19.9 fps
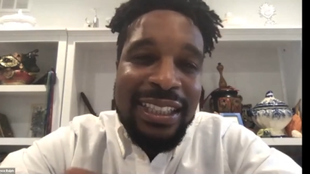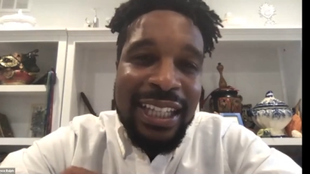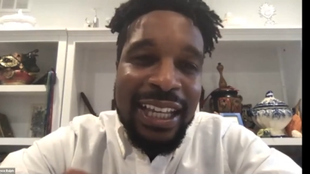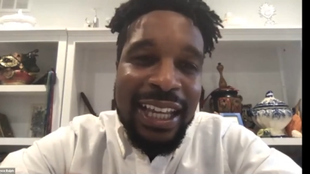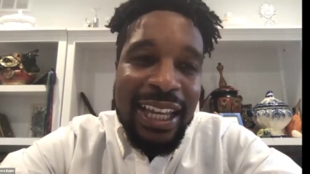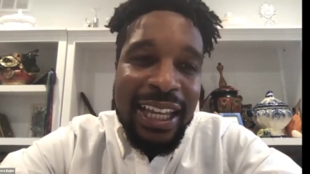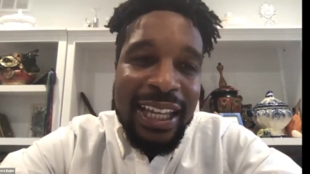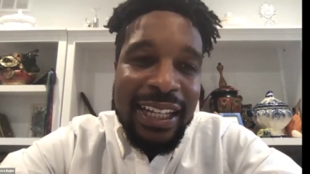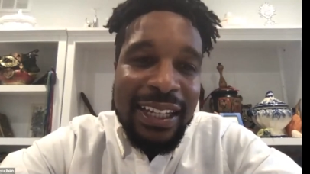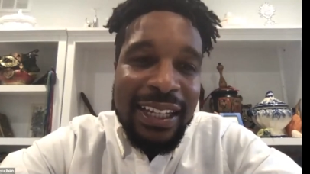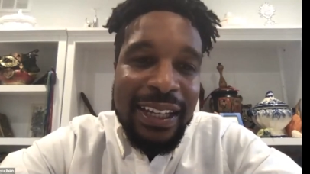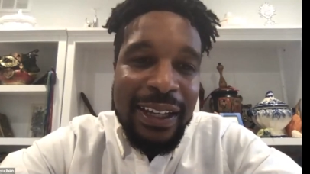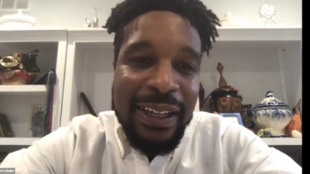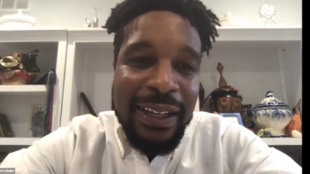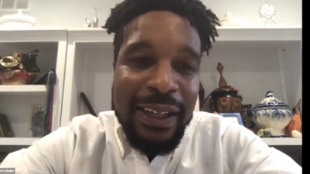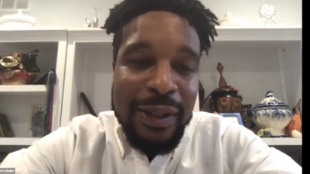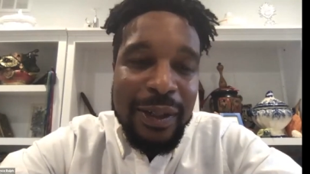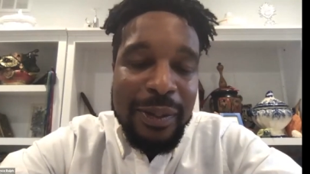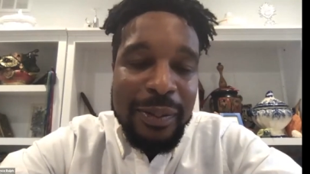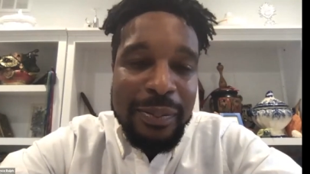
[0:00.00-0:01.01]
that
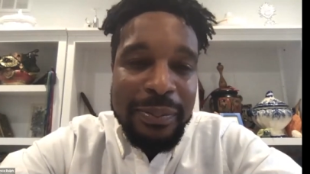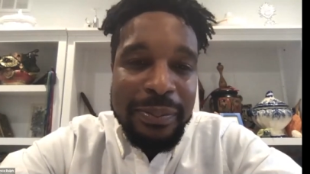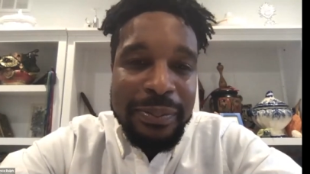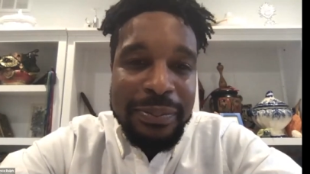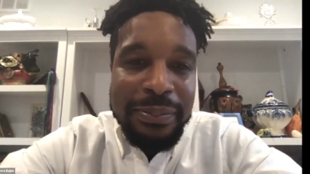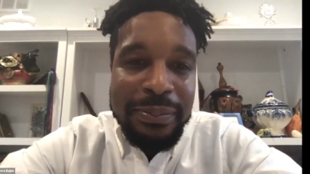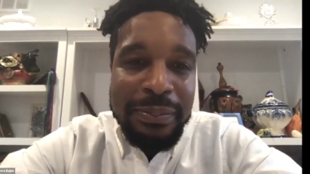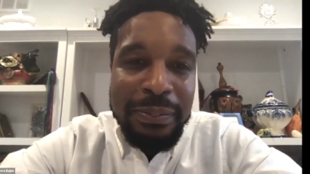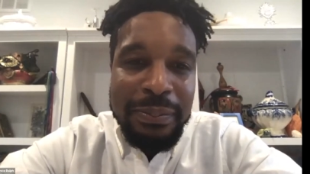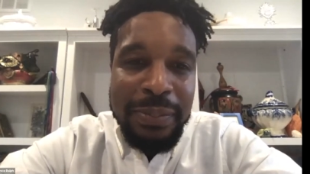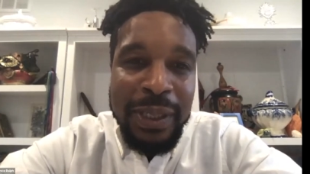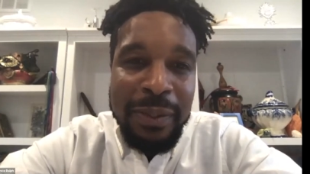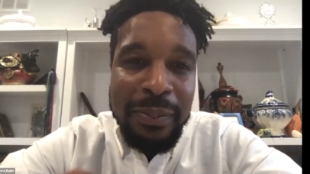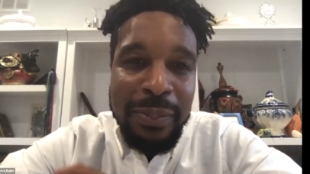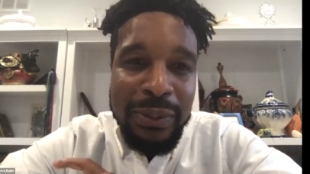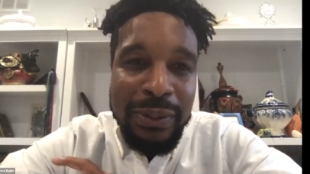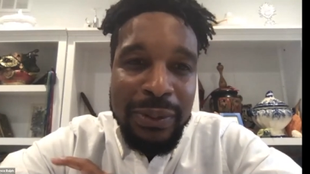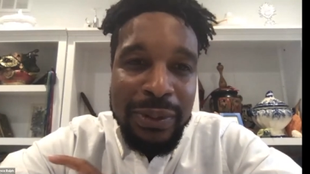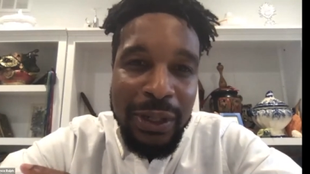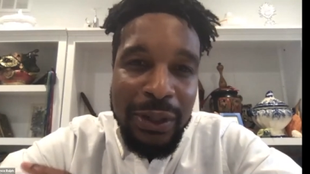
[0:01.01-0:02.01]
um,
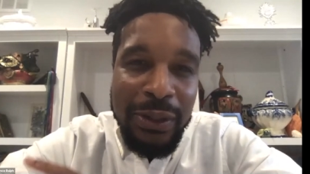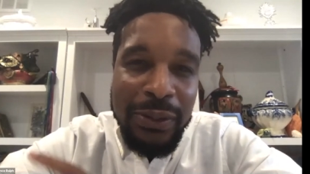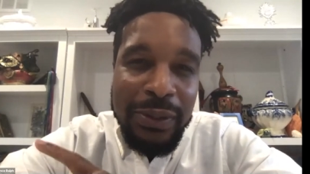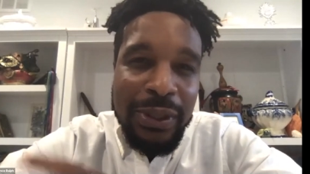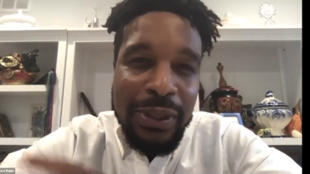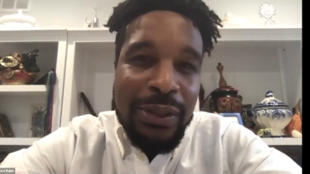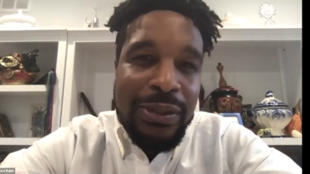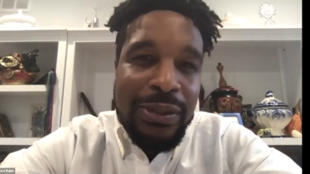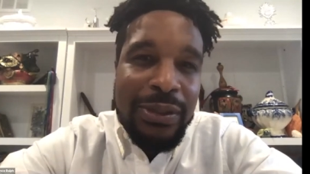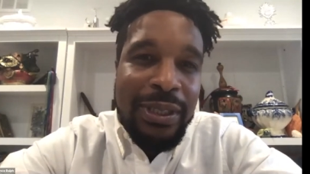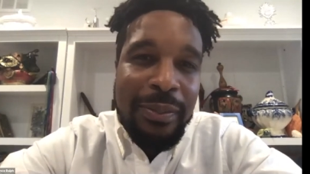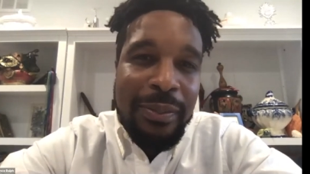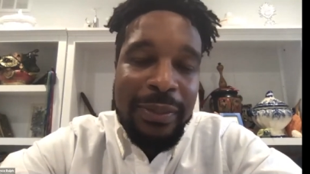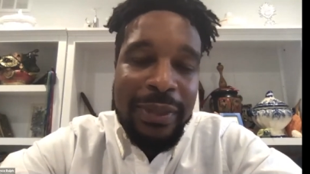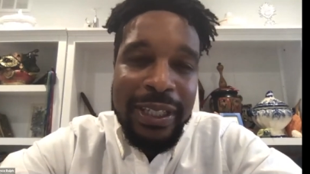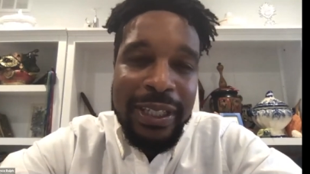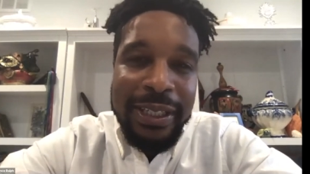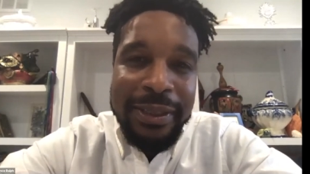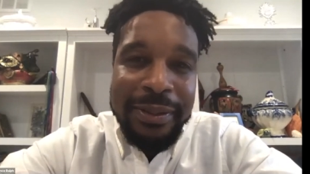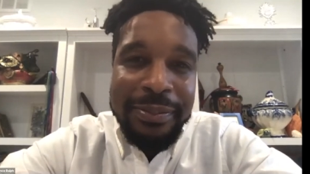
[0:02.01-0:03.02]
people don't know
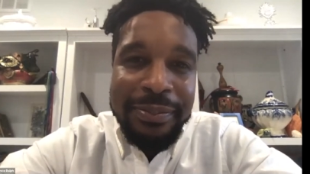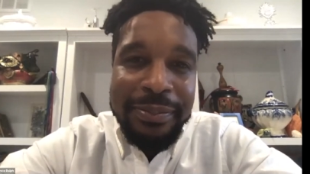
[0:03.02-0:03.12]
something